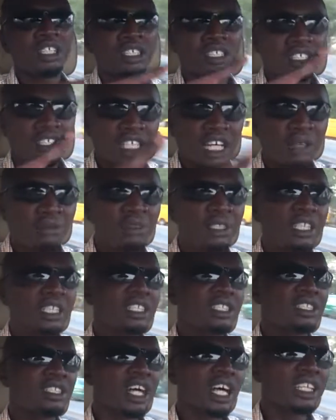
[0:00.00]
Same
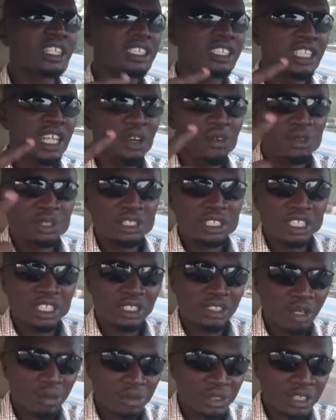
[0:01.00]
thing is not the same with
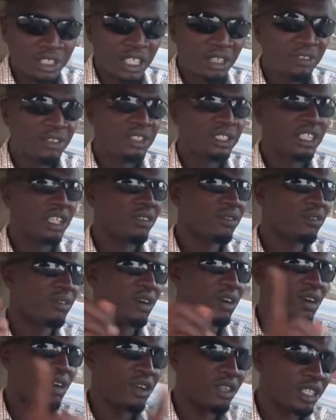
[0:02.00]

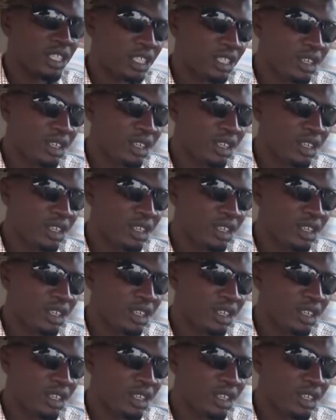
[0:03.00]
EW7J4,